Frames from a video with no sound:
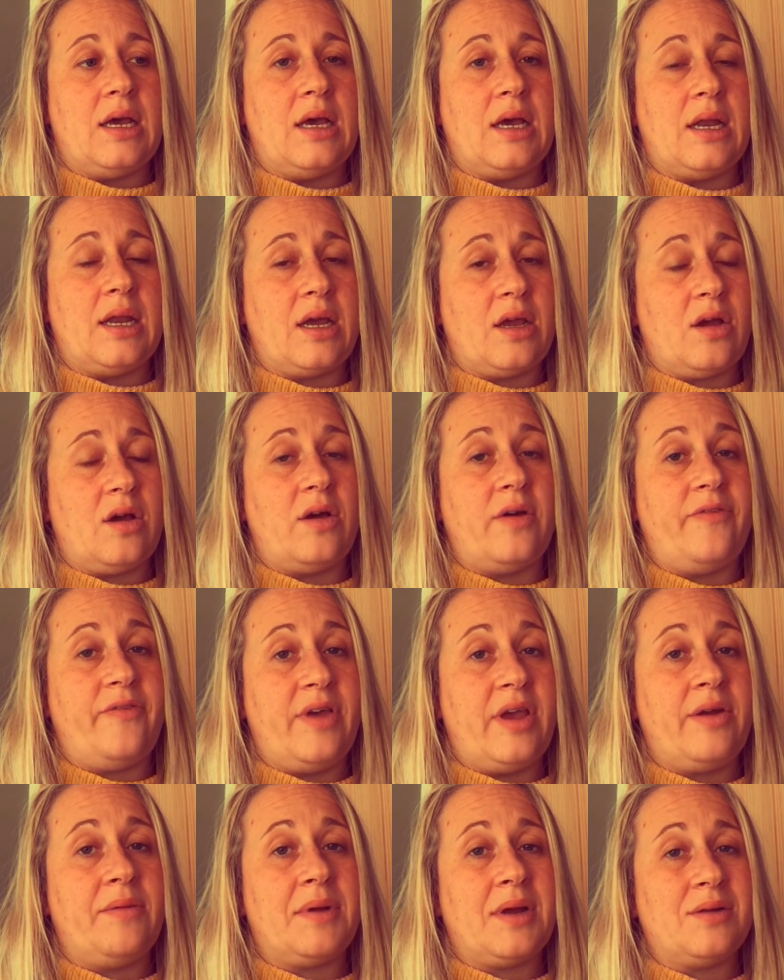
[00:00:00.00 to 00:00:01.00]
And I got a
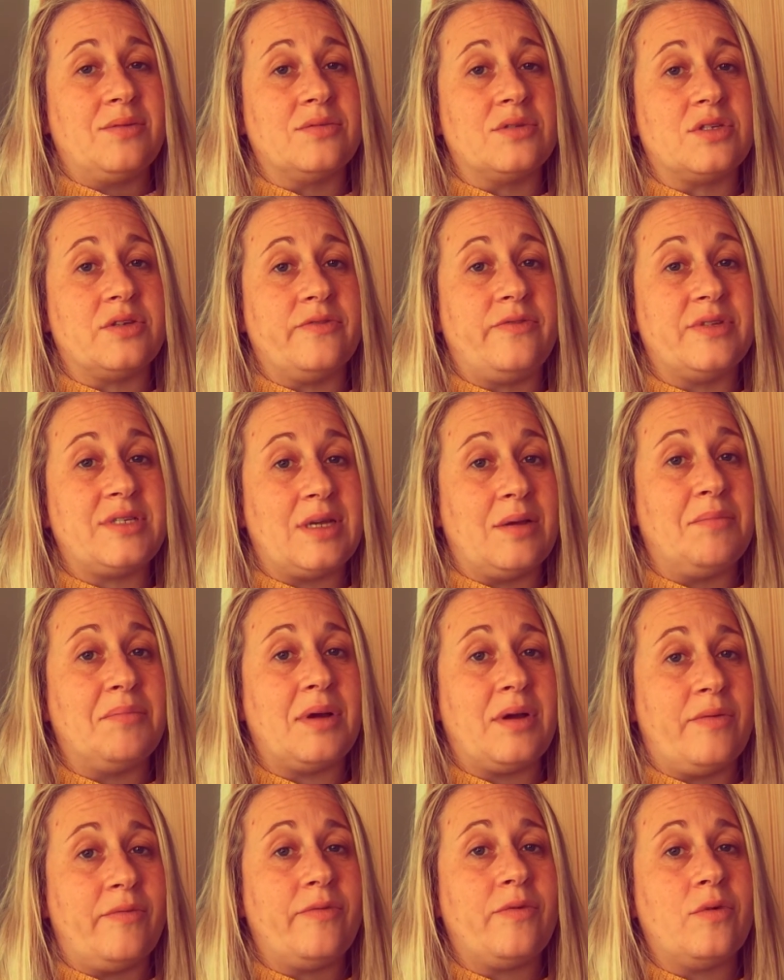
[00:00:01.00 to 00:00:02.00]
fair amount for
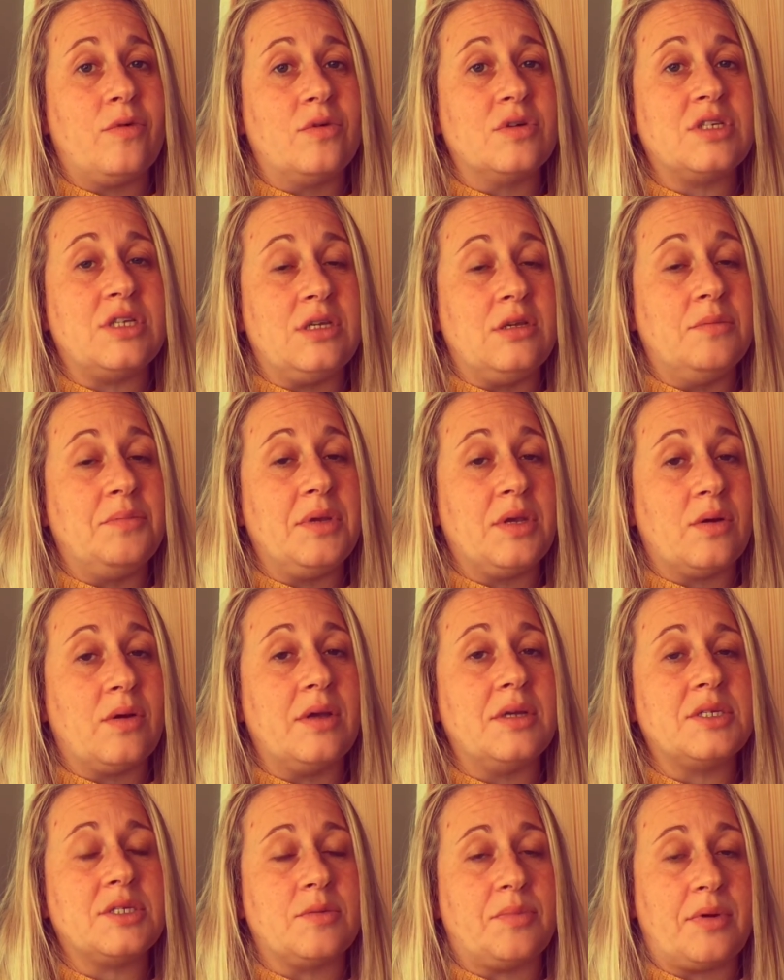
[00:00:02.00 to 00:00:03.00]
£10.40. You'd be
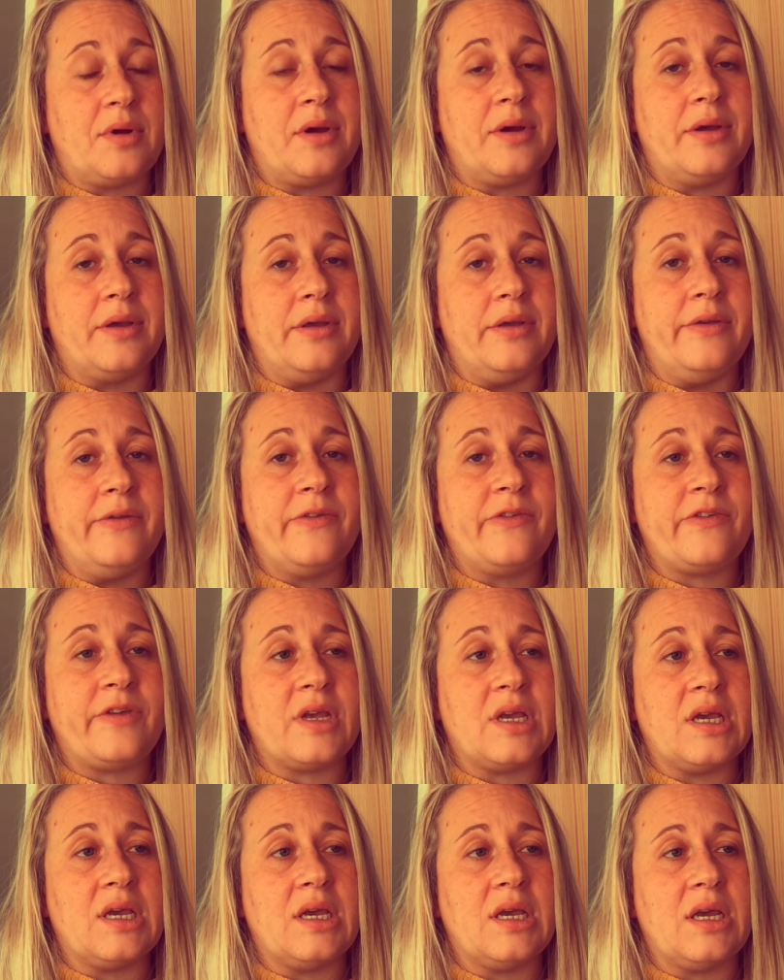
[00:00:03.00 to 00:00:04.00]
quite
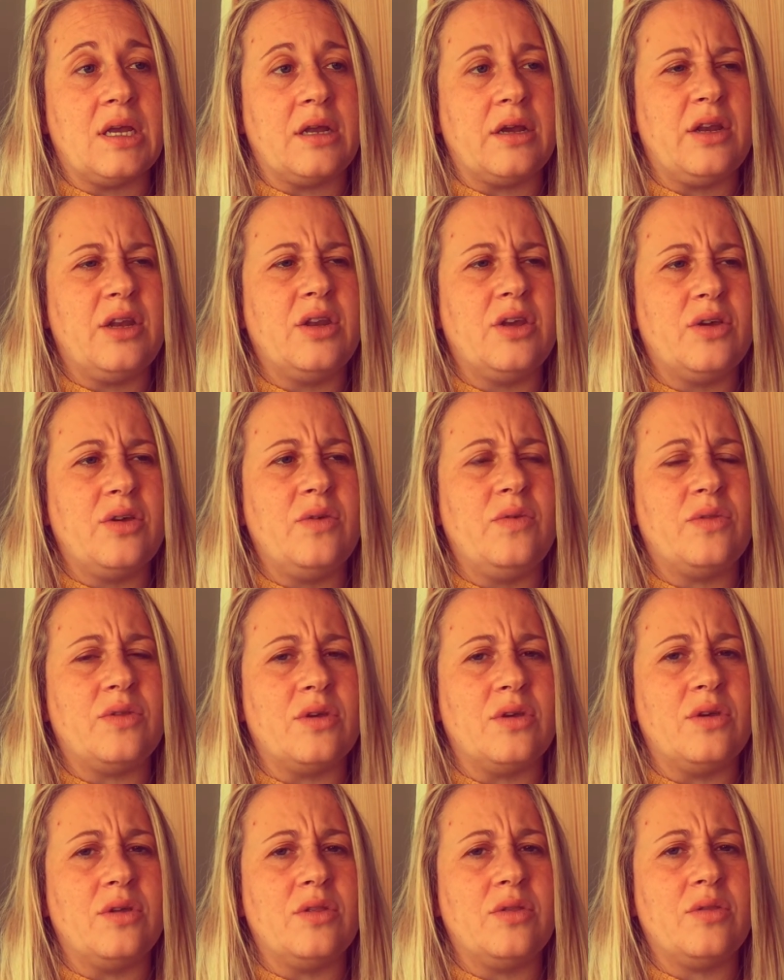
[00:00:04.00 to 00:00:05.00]
surprised. And I know
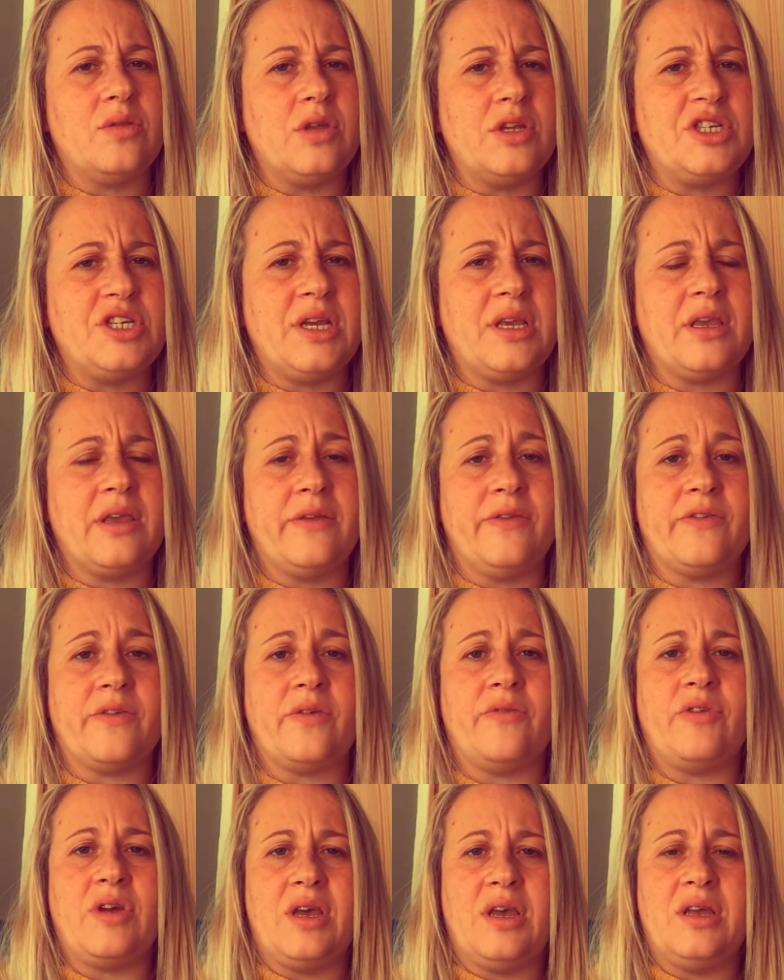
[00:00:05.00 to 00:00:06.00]
that the chickens
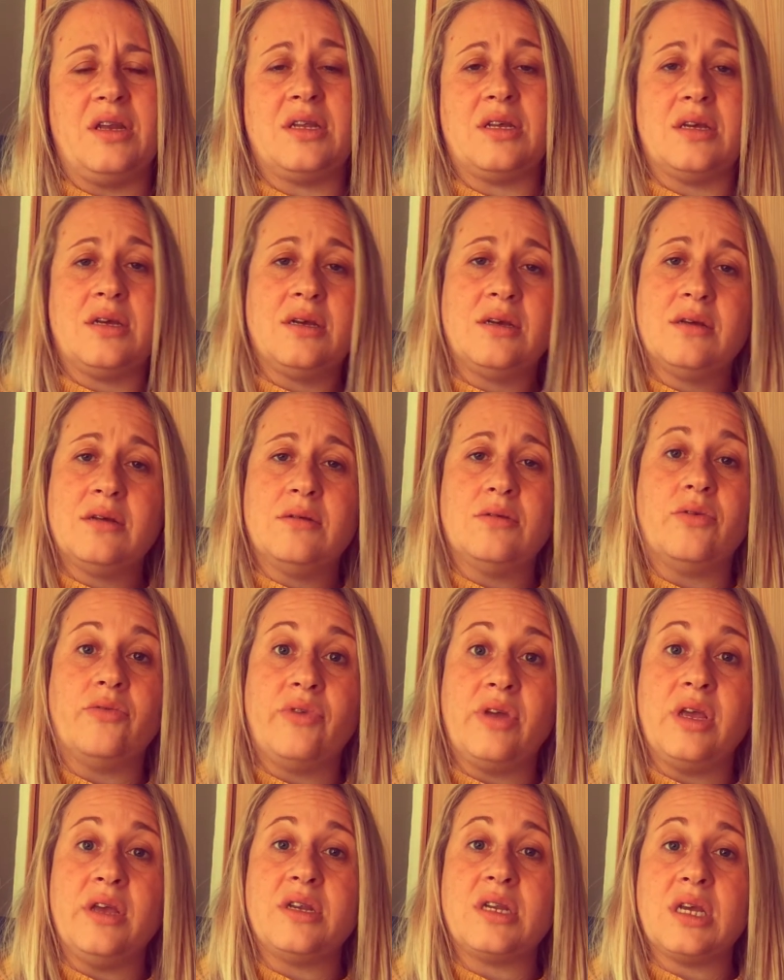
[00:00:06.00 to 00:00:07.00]
are reared
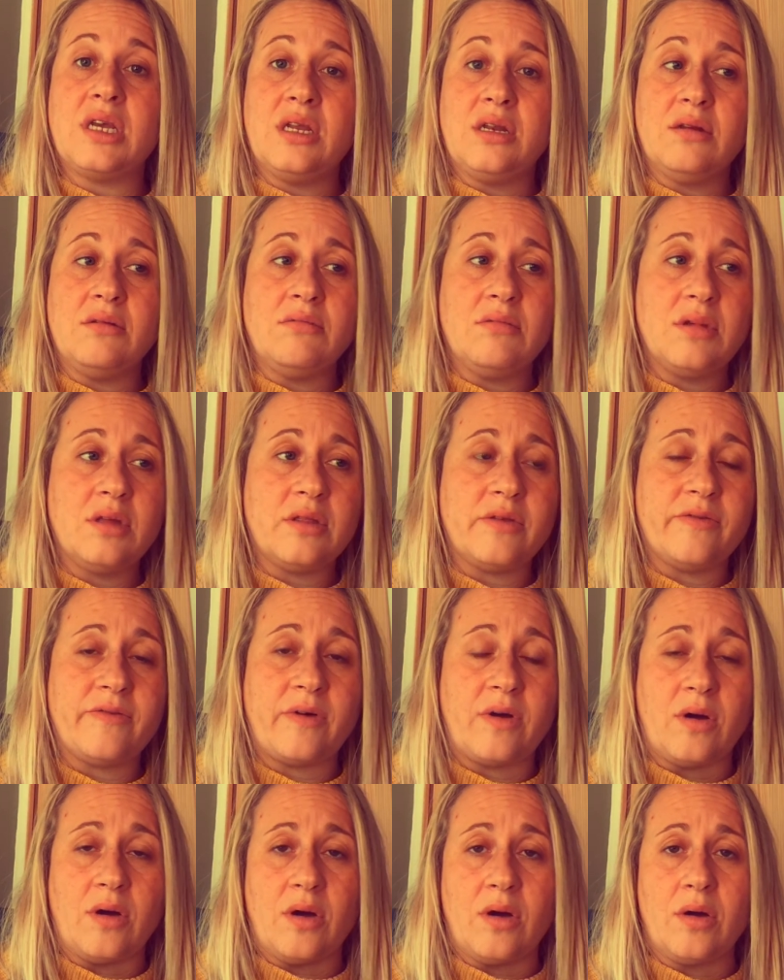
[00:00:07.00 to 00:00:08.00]
in the
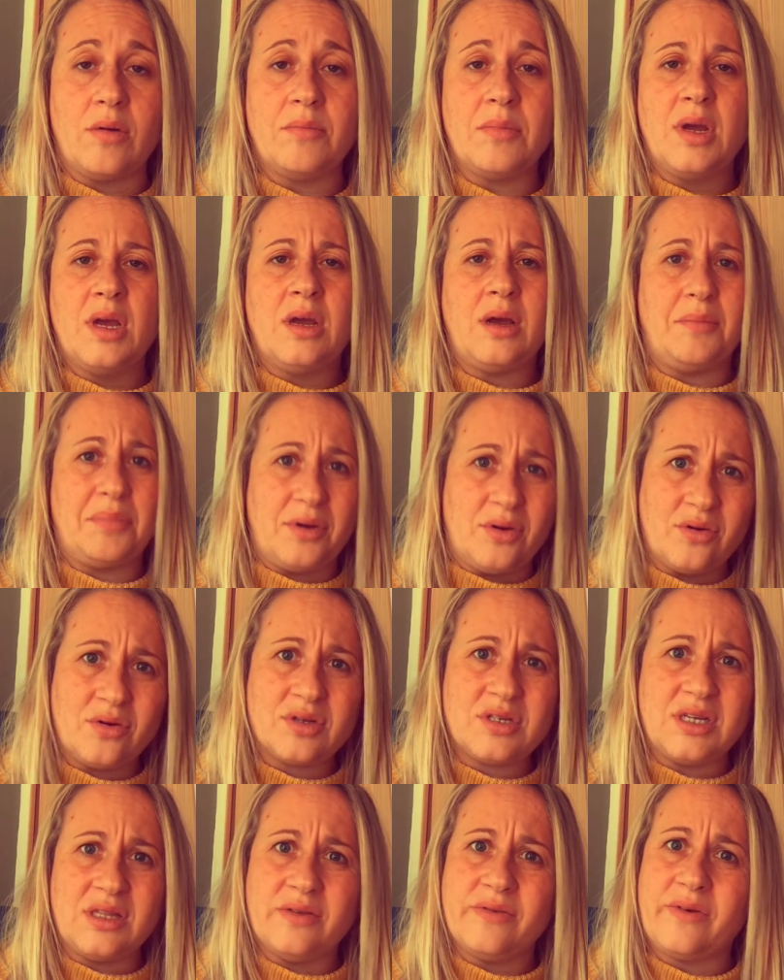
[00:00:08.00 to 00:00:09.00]
farm and
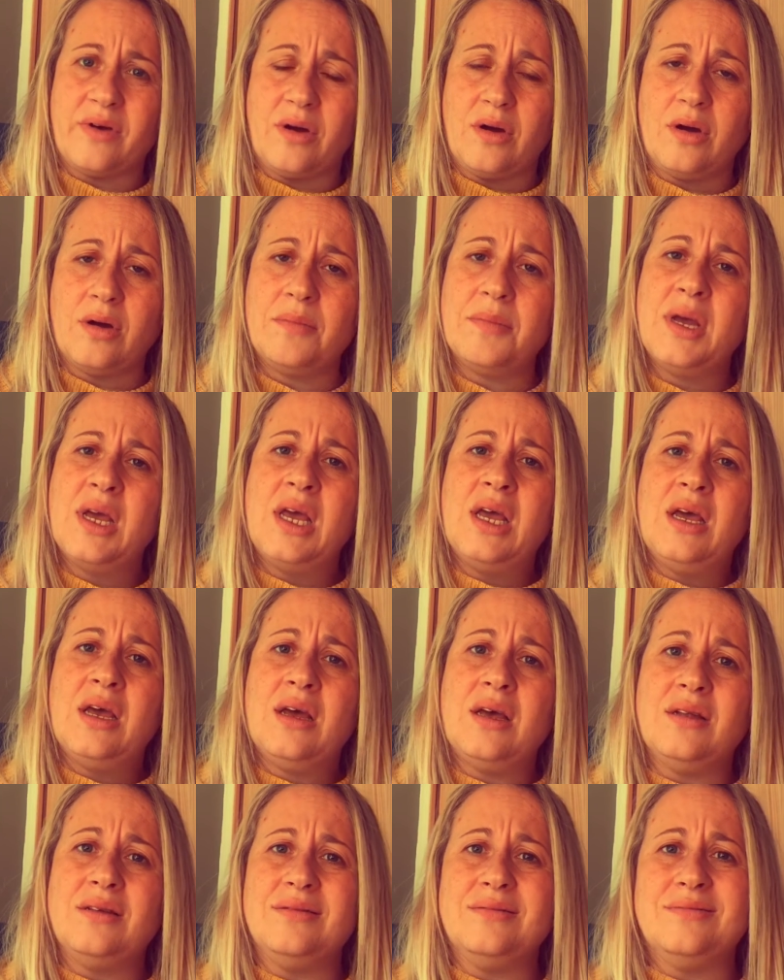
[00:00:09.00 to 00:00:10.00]
plucked in the farm,
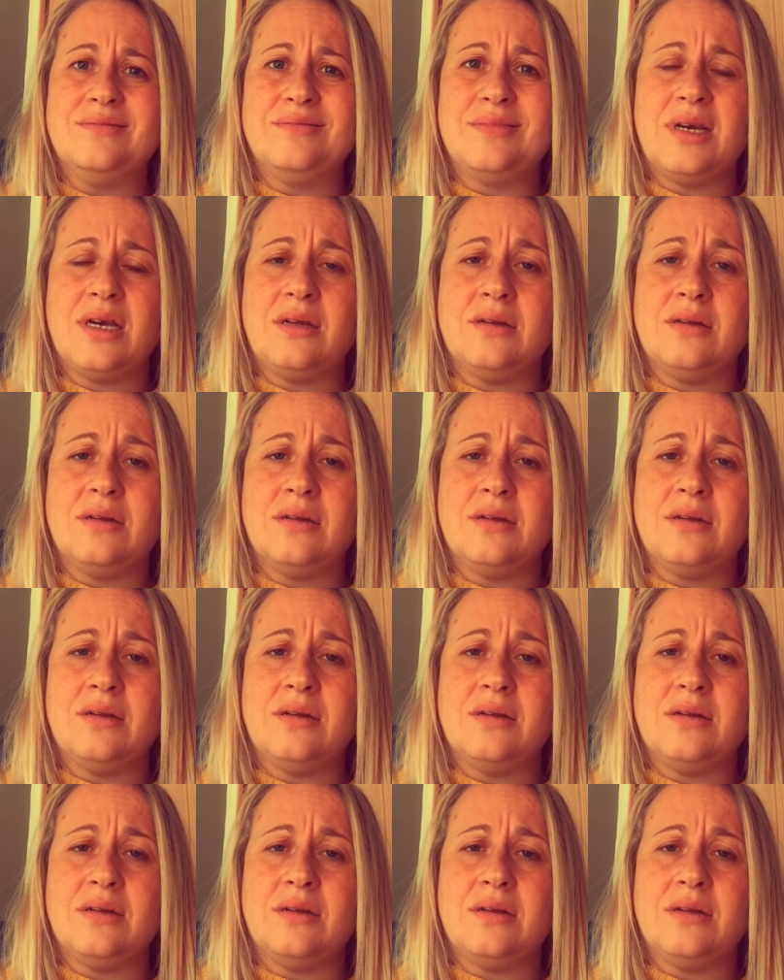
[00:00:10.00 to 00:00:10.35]
and